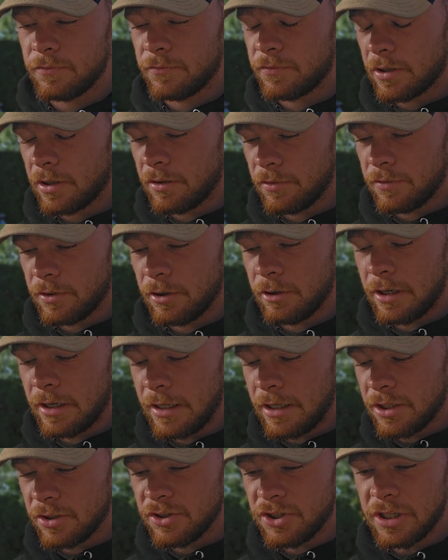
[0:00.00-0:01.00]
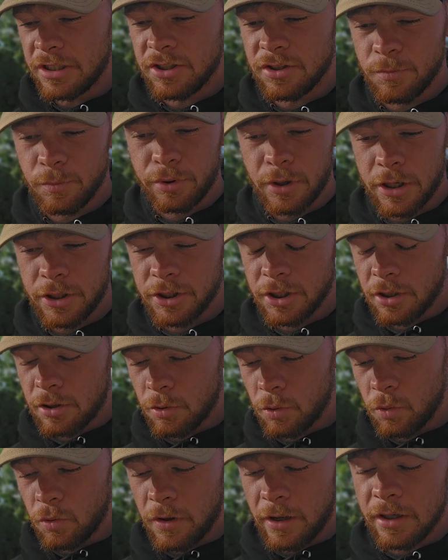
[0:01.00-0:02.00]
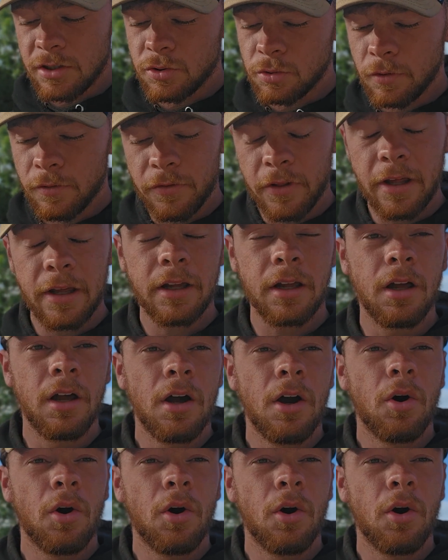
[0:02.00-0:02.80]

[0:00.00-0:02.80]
very, very consistent pressure, all that sort of thing,